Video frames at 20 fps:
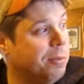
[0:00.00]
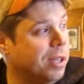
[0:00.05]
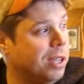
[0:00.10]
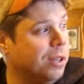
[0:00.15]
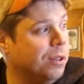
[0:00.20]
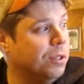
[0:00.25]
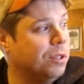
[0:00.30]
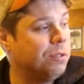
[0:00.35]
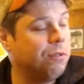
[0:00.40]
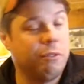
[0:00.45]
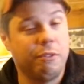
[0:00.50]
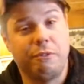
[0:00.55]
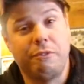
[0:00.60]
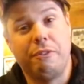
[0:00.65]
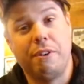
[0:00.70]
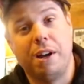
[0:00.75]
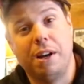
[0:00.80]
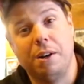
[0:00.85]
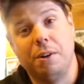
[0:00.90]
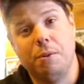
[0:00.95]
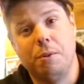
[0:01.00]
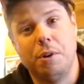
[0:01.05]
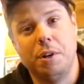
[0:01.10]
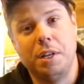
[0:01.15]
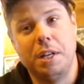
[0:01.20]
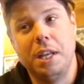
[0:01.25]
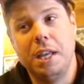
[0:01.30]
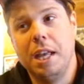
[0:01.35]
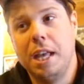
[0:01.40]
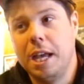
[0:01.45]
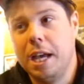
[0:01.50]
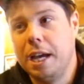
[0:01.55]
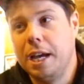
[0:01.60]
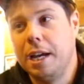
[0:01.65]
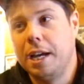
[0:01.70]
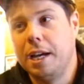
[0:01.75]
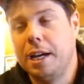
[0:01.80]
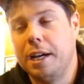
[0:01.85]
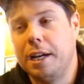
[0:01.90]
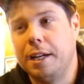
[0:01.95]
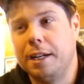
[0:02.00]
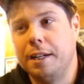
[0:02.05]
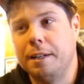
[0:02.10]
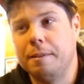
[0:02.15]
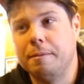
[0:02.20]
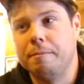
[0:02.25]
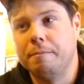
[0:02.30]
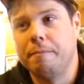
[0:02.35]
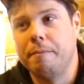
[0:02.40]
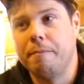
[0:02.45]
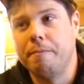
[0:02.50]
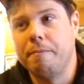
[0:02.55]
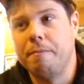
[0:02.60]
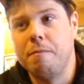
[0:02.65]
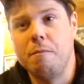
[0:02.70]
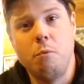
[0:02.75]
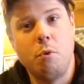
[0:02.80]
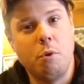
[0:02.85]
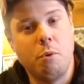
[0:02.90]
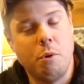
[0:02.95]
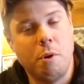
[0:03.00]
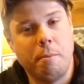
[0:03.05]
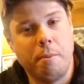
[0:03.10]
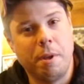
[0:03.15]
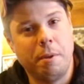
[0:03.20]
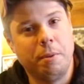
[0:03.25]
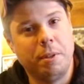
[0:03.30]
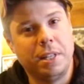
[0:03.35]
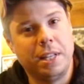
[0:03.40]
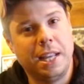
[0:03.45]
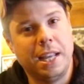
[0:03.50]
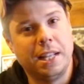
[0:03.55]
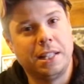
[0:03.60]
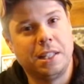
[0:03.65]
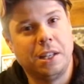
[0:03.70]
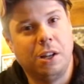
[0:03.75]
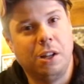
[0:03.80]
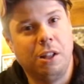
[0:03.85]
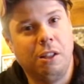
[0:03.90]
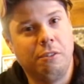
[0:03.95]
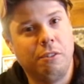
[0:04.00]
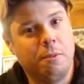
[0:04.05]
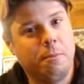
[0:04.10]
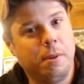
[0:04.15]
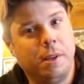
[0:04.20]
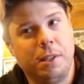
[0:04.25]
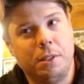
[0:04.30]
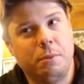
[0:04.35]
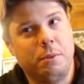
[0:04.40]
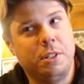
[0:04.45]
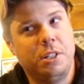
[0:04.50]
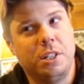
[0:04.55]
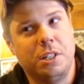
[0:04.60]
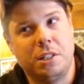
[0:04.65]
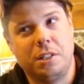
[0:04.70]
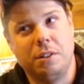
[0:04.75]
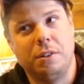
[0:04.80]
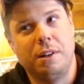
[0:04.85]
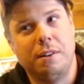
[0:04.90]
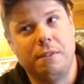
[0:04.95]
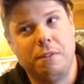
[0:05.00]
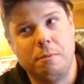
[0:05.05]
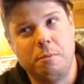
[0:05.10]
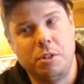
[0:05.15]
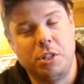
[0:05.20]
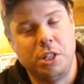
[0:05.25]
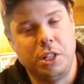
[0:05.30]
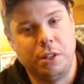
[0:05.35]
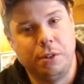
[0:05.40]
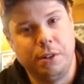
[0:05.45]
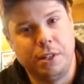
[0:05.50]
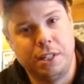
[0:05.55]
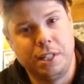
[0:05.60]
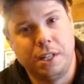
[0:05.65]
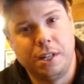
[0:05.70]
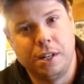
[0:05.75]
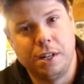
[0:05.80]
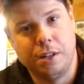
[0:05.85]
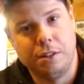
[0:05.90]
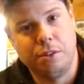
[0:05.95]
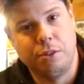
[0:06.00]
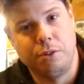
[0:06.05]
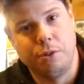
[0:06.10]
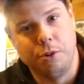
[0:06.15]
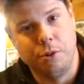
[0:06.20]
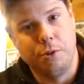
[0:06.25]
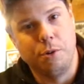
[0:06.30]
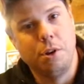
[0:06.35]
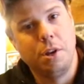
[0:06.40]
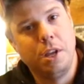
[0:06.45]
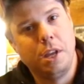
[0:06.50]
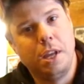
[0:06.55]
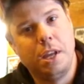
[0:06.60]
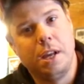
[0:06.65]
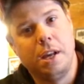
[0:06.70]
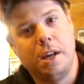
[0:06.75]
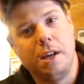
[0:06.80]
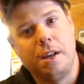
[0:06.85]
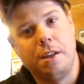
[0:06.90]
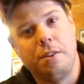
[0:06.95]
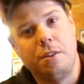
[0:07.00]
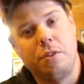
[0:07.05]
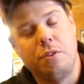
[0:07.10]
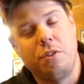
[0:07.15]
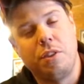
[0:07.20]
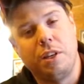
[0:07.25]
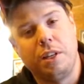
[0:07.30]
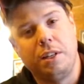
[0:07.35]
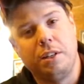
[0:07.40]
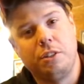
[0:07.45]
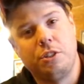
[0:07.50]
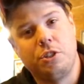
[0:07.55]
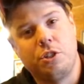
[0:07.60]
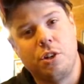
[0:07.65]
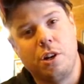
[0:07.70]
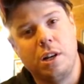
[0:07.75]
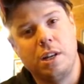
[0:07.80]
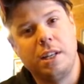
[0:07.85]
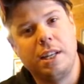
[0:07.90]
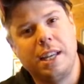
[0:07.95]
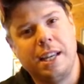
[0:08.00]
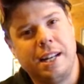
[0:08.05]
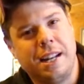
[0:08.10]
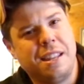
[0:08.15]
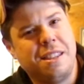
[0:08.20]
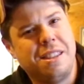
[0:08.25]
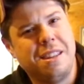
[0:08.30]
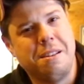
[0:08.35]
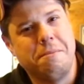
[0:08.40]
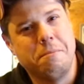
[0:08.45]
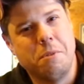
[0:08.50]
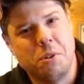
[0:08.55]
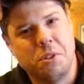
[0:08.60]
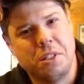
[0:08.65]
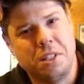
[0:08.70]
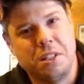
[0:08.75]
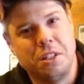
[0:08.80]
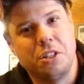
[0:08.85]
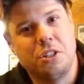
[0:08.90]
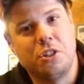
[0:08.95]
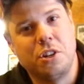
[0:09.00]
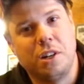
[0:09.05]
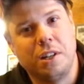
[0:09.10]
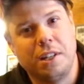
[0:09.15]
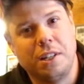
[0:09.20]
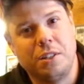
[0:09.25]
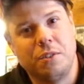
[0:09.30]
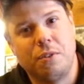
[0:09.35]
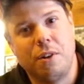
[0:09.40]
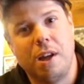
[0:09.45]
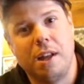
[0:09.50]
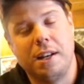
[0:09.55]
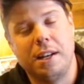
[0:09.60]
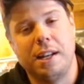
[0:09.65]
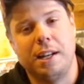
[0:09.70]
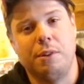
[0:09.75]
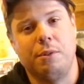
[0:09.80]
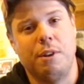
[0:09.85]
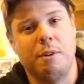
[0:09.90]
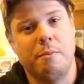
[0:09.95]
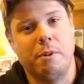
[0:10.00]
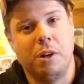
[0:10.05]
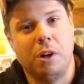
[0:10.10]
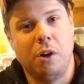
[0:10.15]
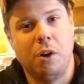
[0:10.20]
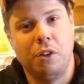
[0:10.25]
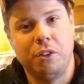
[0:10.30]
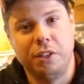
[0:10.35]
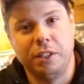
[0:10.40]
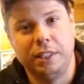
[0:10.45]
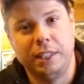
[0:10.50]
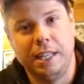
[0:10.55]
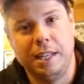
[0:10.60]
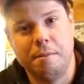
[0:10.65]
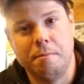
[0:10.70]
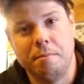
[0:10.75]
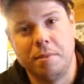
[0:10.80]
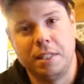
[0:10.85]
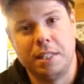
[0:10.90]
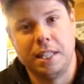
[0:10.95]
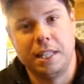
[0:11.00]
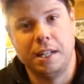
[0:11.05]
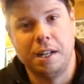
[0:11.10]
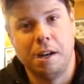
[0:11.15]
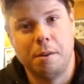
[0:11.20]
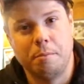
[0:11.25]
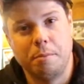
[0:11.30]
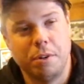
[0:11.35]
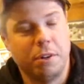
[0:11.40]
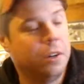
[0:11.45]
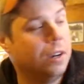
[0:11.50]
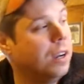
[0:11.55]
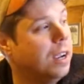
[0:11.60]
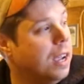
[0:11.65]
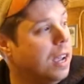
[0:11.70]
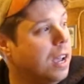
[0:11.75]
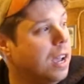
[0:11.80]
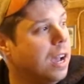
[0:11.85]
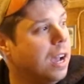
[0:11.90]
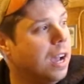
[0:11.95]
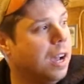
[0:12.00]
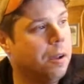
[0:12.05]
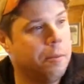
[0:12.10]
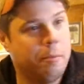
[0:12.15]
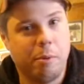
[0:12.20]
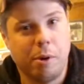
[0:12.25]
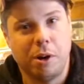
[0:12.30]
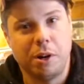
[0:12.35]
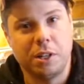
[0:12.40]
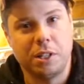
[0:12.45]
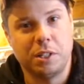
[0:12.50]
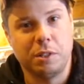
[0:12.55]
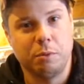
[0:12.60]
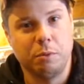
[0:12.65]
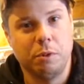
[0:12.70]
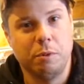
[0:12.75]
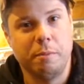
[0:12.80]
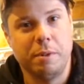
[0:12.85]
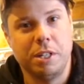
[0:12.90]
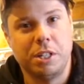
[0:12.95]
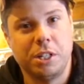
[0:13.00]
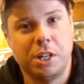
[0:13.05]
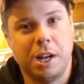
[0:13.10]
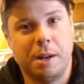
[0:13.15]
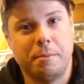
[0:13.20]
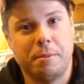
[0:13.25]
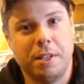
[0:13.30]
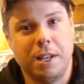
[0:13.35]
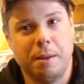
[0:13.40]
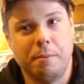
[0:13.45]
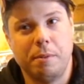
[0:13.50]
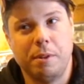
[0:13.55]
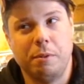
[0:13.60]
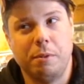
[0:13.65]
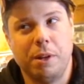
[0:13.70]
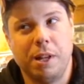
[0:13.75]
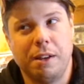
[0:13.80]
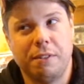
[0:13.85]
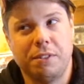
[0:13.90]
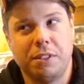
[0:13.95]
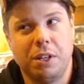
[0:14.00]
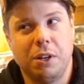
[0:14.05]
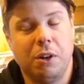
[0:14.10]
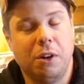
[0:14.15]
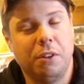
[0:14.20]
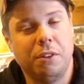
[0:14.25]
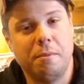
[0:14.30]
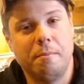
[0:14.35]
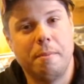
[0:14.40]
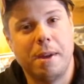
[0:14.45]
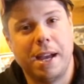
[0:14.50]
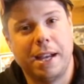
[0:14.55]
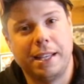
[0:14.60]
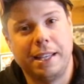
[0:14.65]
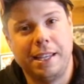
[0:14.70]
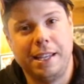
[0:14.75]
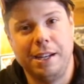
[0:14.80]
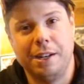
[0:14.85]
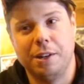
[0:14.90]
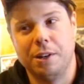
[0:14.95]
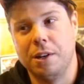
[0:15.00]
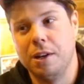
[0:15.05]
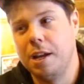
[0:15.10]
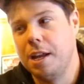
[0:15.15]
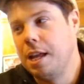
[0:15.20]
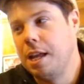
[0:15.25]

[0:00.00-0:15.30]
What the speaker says: be used for firewood. We won't be able to get to all of it because we just don't have the machinery to cut through the thick trunk, and I think most of the trunk is rotten anyway, but all the limbs and upper parts will be chopped up and we'll have to haul them back here.